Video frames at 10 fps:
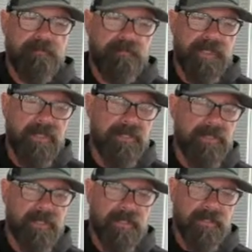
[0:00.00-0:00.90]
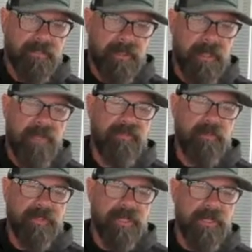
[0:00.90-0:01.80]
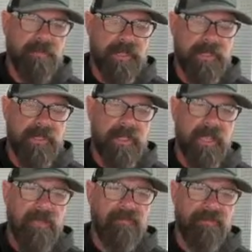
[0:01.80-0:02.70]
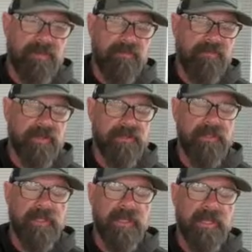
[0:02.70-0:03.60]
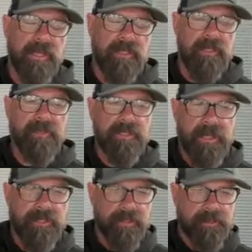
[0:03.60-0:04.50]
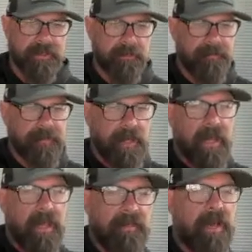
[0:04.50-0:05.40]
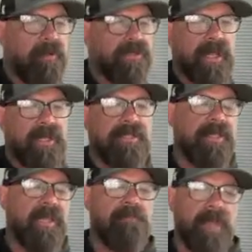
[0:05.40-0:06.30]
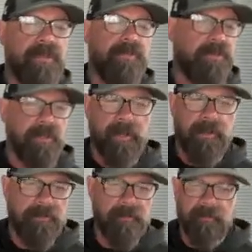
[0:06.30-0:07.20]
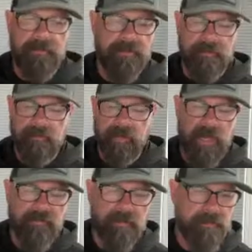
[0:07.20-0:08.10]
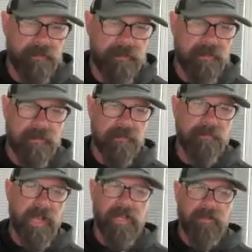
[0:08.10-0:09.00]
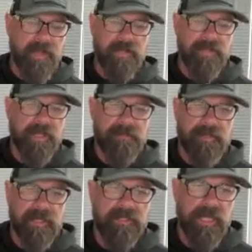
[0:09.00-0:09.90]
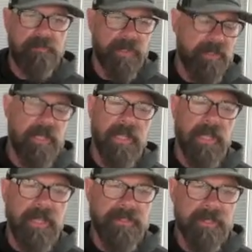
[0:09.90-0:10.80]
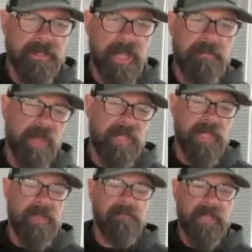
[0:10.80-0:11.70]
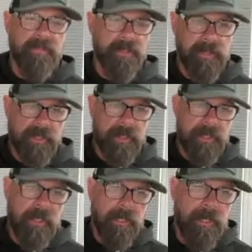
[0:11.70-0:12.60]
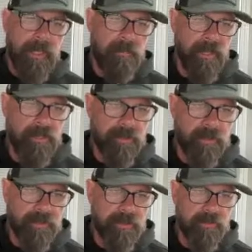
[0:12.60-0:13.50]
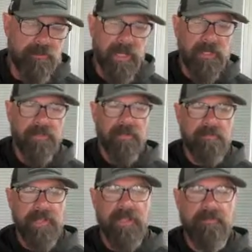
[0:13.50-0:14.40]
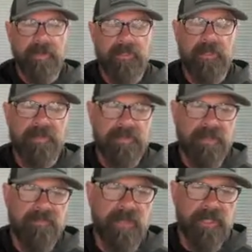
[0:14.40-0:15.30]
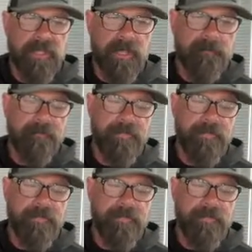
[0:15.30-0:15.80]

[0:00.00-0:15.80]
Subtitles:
because everyone's going to have different limitations. I mean, I wish I could say bench, whatever, your body weight or something like that. But as an example, I can't bench. My shoulder's screwed, but I can do 1 million push-ups and stuff like that.